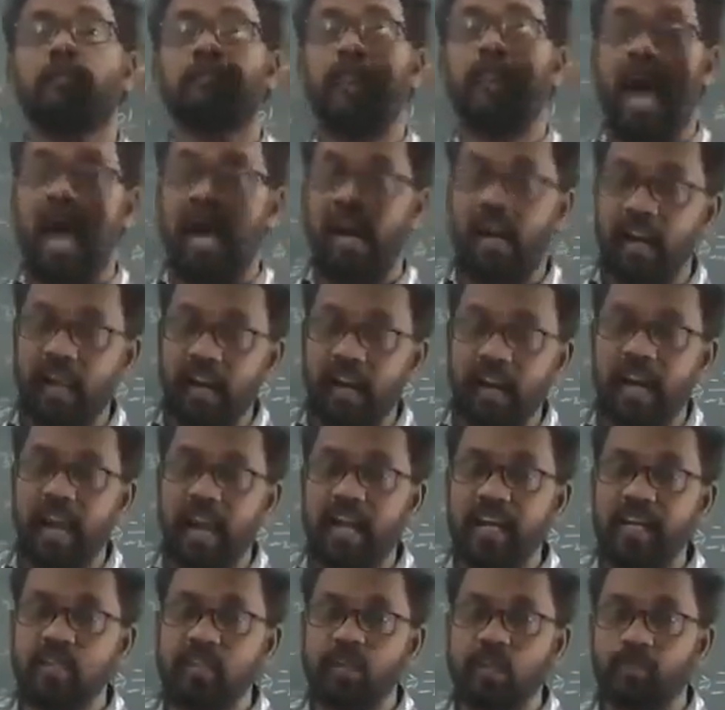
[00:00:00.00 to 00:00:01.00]
parallel
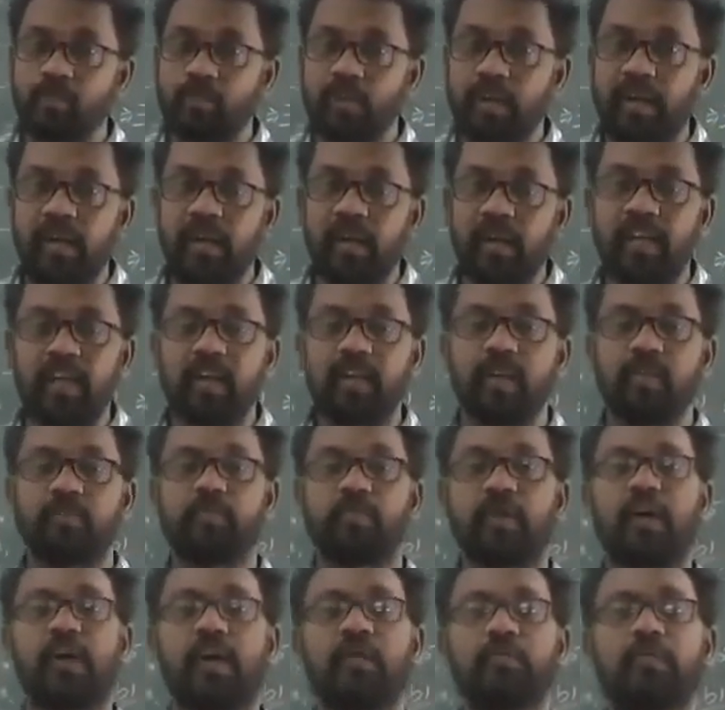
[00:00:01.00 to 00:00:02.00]
lines of pair
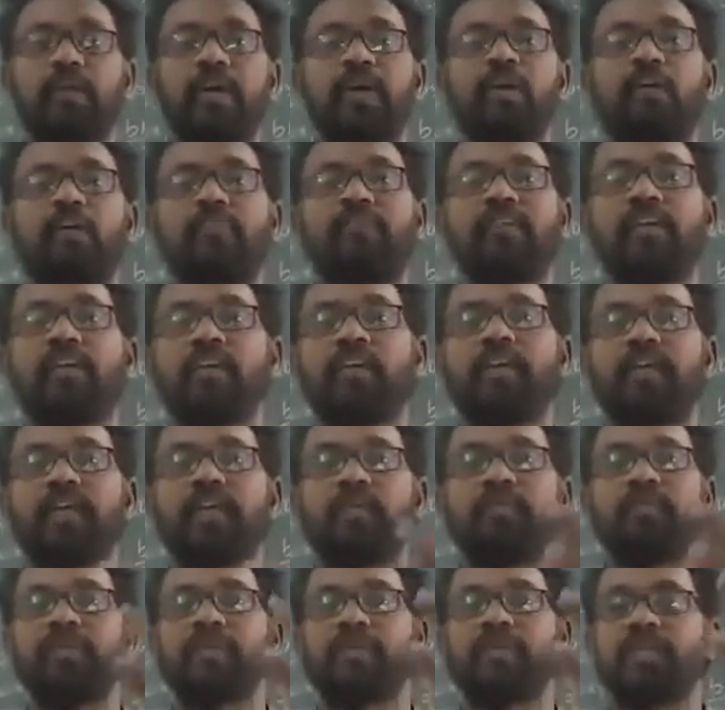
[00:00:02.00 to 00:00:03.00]
of linear
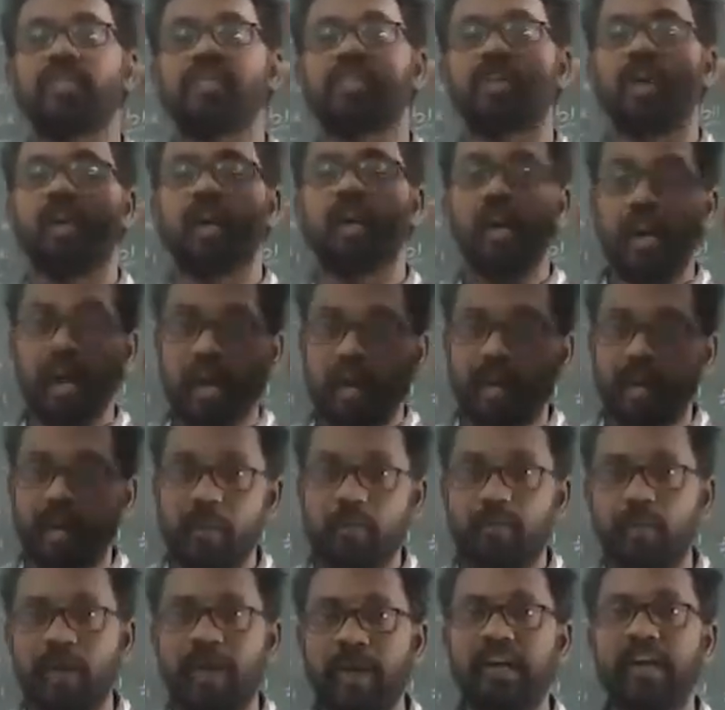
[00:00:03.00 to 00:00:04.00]
equations, or
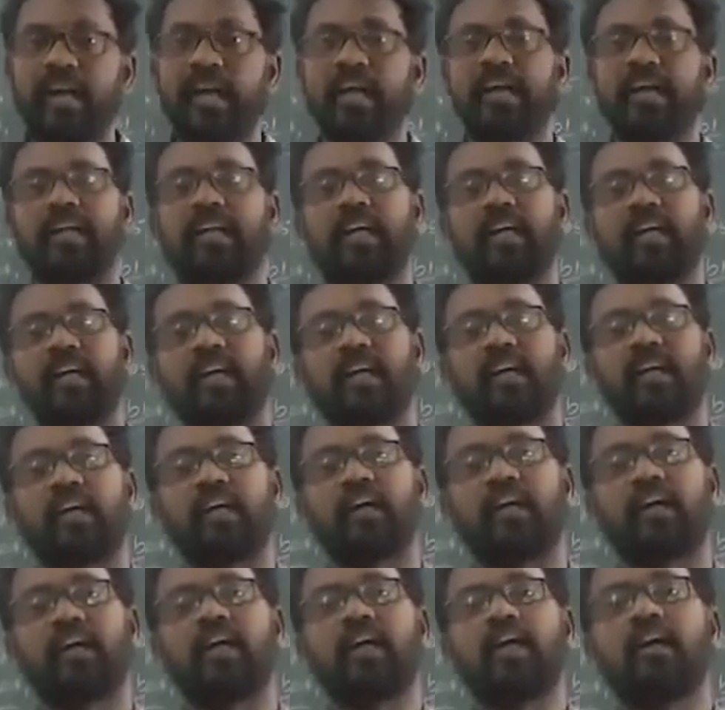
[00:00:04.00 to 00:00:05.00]
dependent
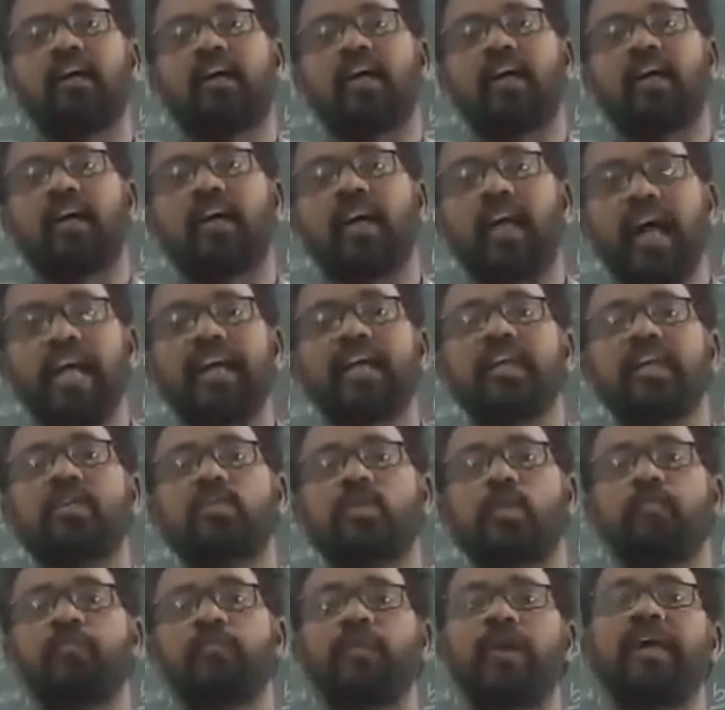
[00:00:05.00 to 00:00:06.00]
lines
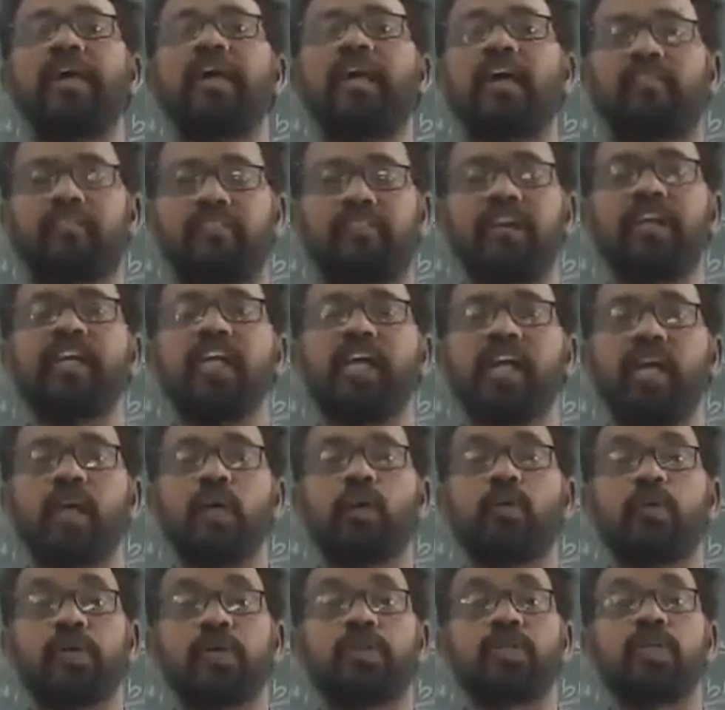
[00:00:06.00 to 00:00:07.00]
of pair of linear
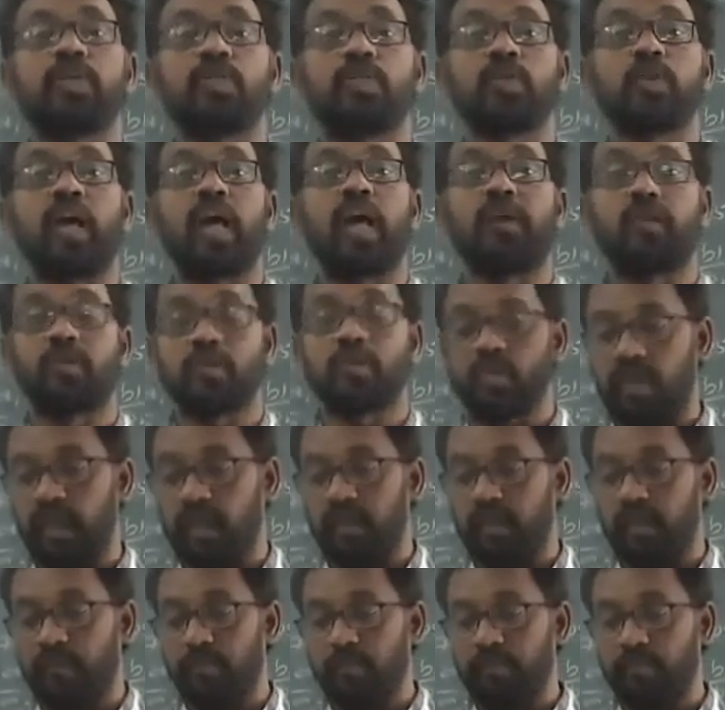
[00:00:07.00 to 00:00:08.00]
equations. You have to see.
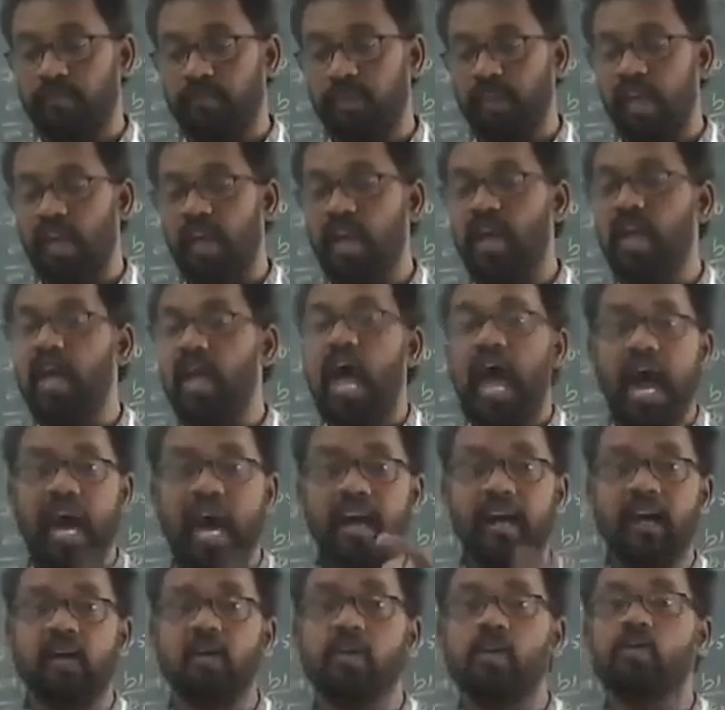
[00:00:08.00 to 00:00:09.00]

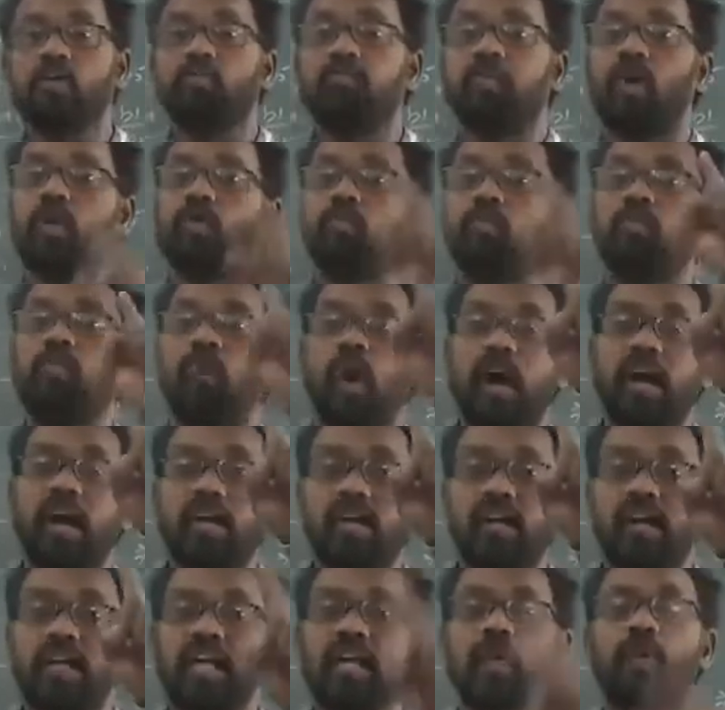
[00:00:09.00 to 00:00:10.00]
And for
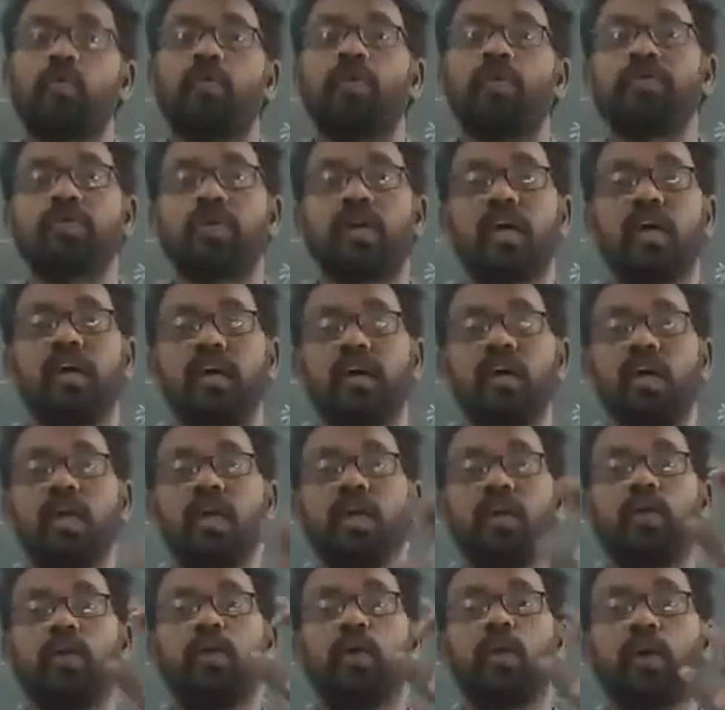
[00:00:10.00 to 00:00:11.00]
one equation,
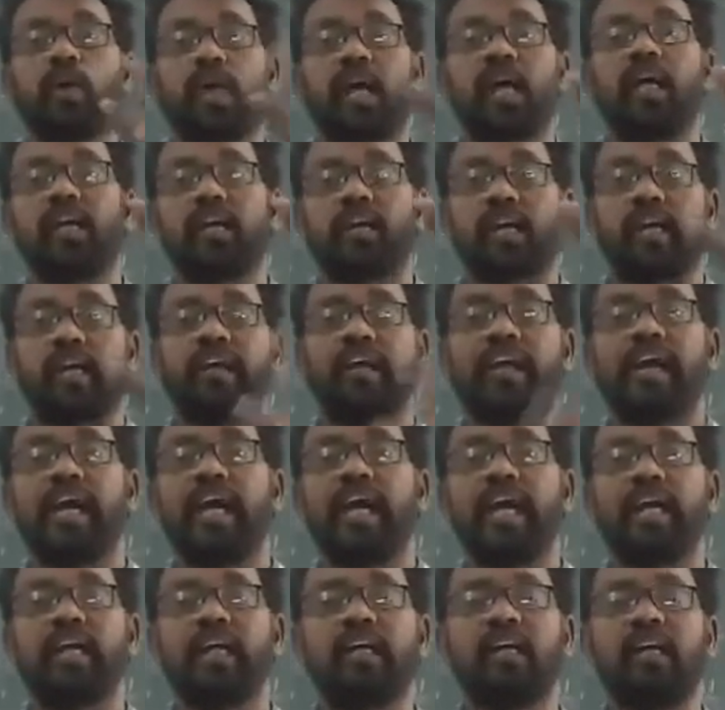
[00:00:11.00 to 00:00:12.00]
you can
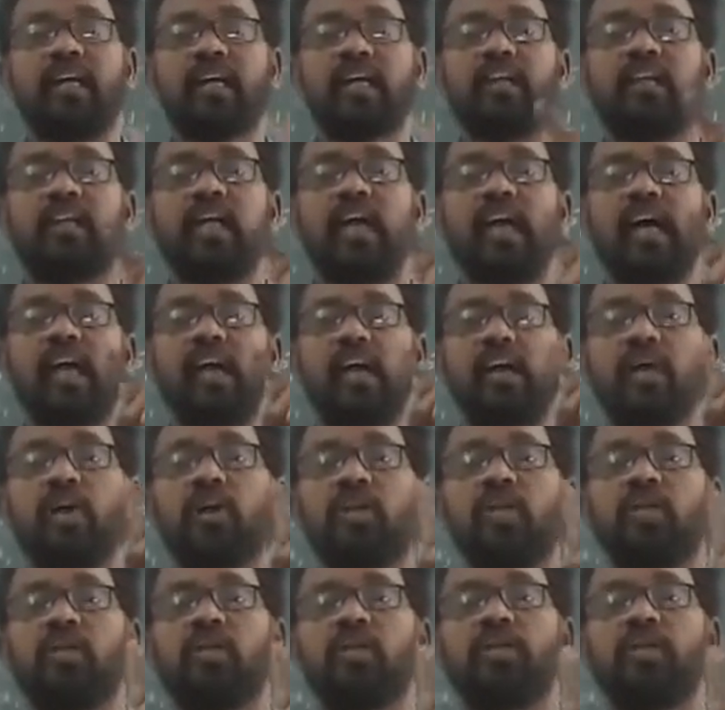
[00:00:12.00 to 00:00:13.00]
create the
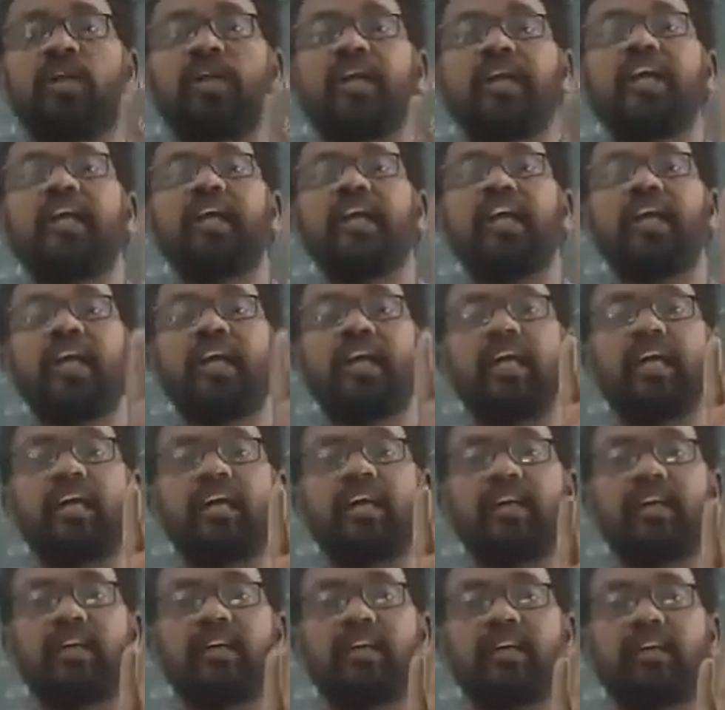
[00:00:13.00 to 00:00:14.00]

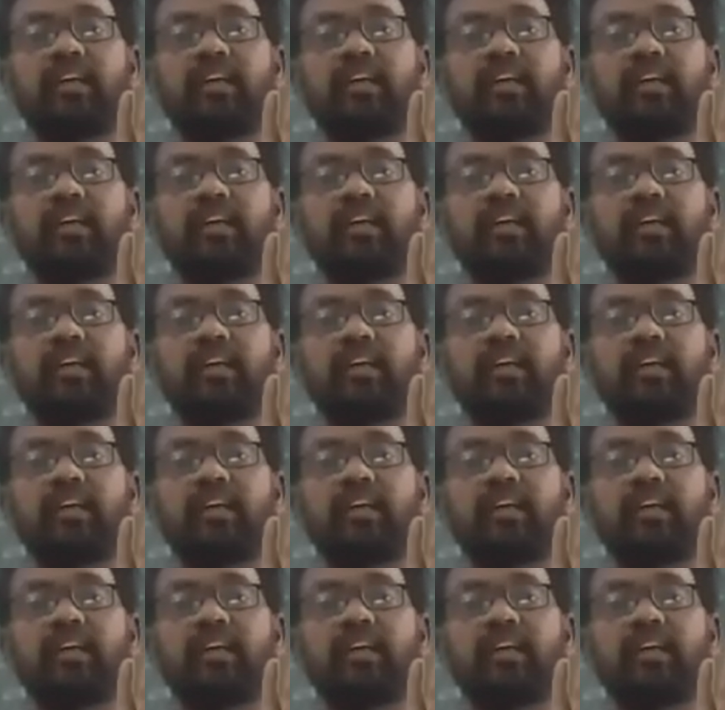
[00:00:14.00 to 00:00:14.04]
three.